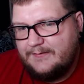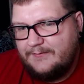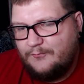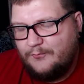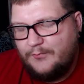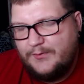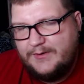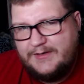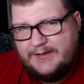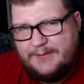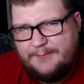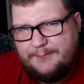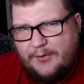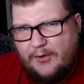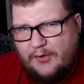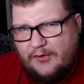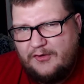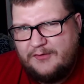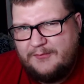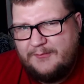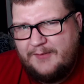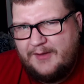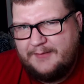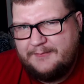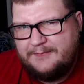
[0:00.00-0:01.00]
When did
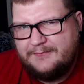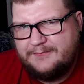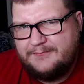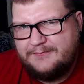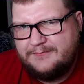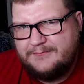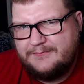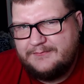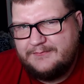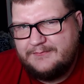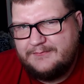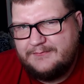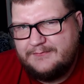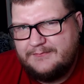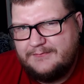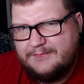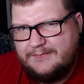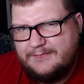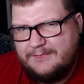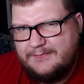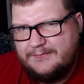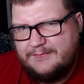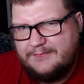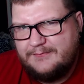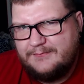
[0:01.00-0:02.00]
Pokemon
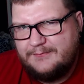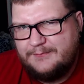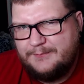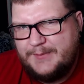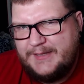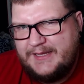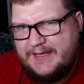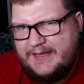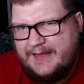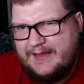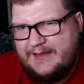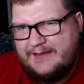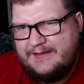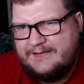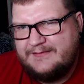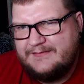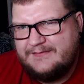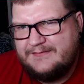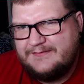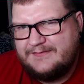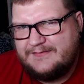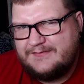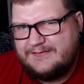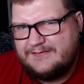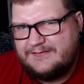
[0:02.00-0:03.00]

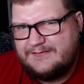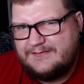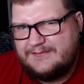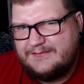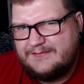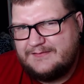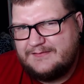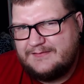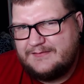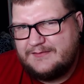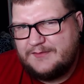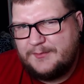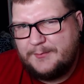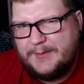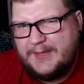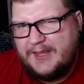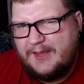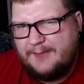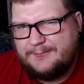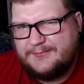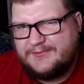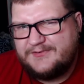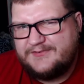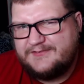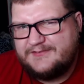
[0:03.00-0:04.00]
Begin to
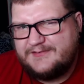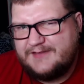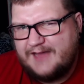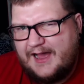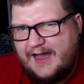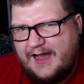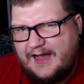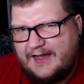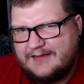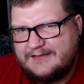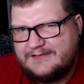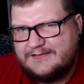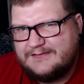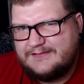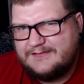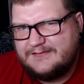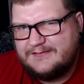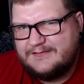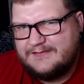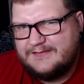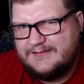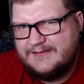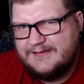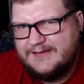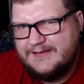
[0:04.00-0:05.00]
become stocks?
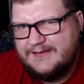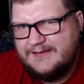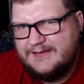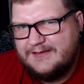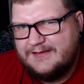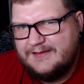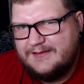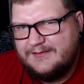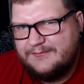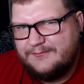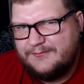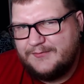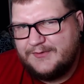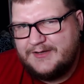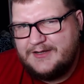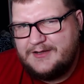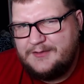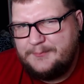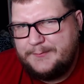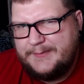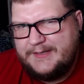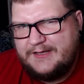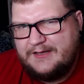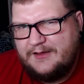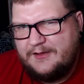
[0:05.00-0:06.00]
When
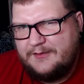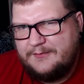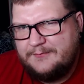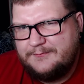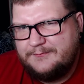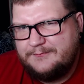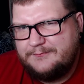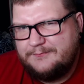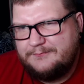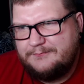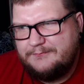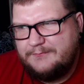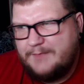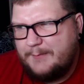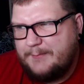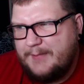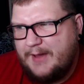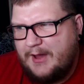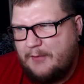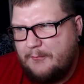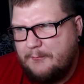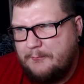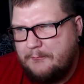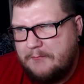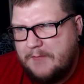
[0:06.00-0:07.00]
did it become
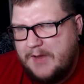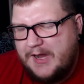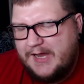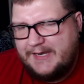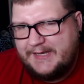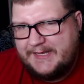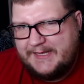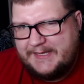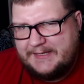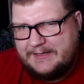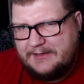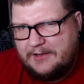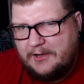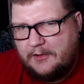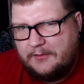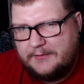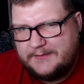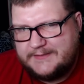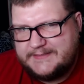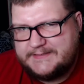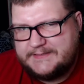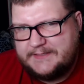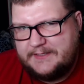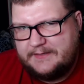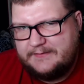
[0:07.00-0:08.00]
about money all
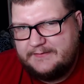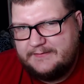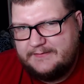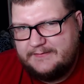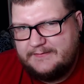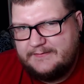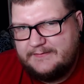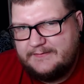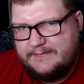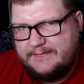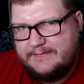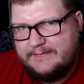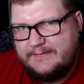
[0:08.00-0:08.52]
of a sudden?